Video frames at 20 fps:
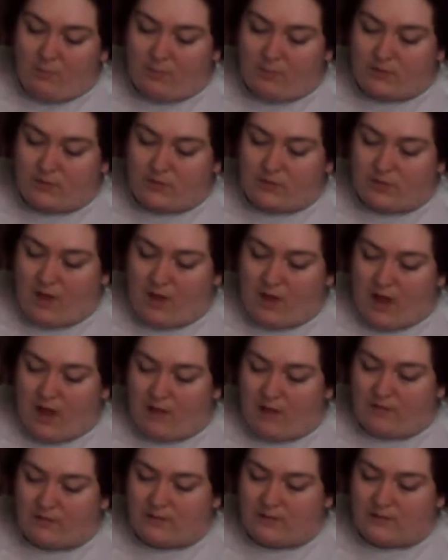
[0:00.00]
but to
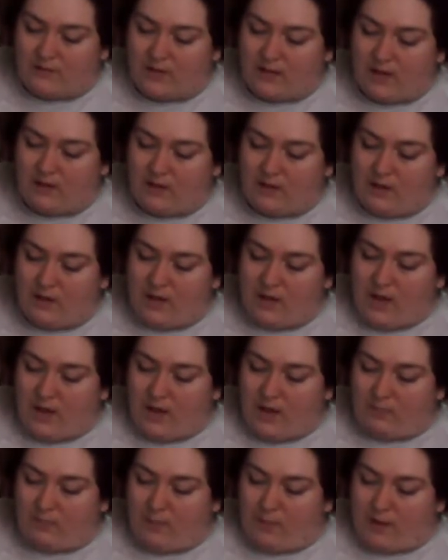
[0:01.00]
have it said
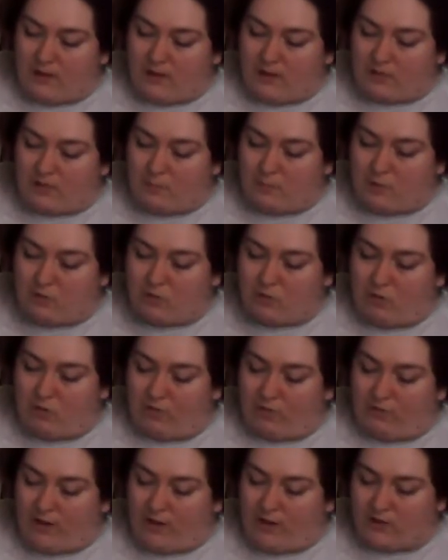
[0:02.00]
by his
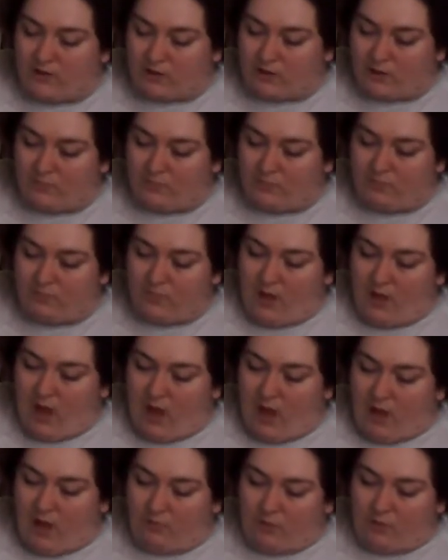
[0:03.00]
spiritual advisor,
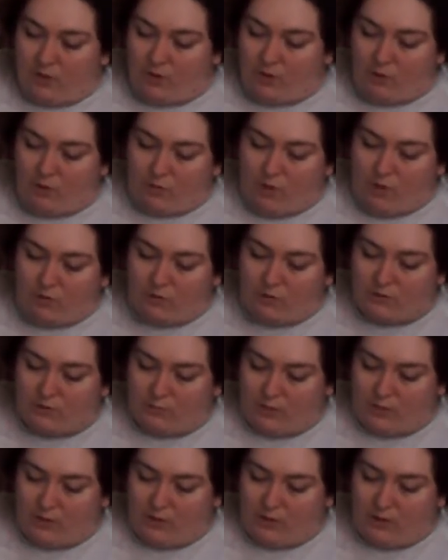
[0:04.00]
Alfred
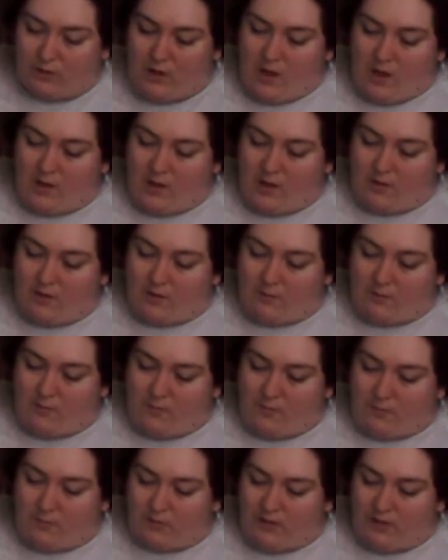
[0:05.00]
Rosenberg. The
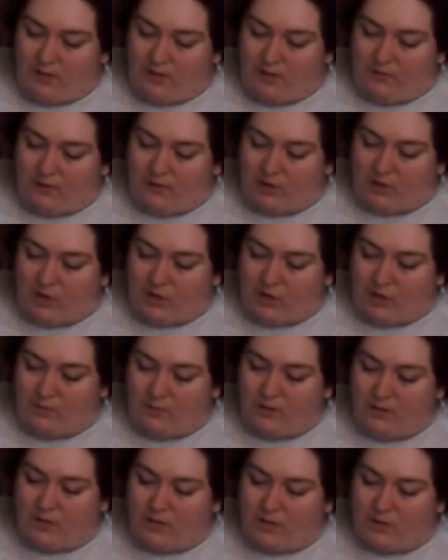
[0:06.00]
belief in
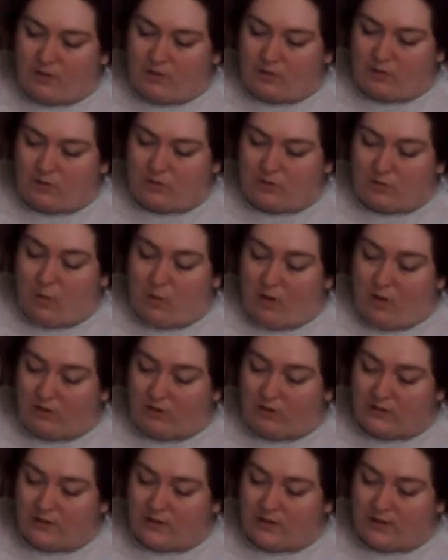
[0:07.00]
human
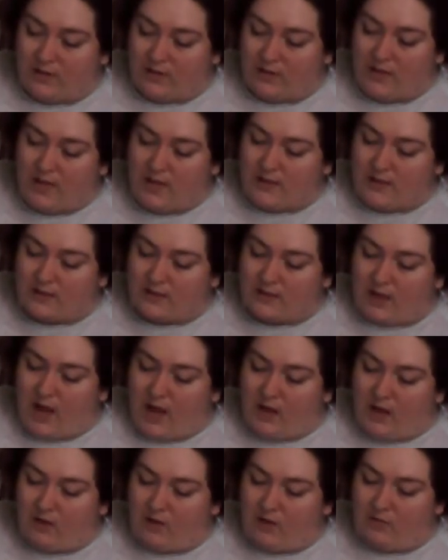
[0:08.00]
equality is a
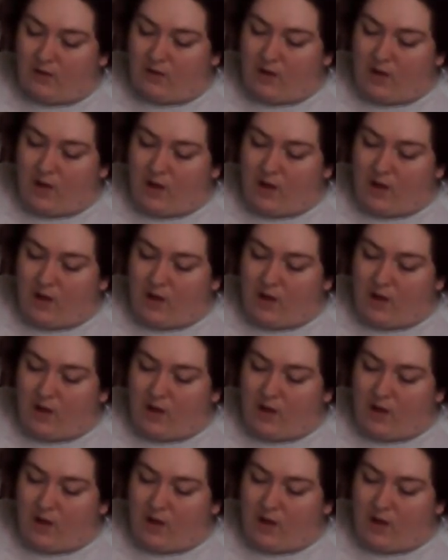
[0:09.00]
kind of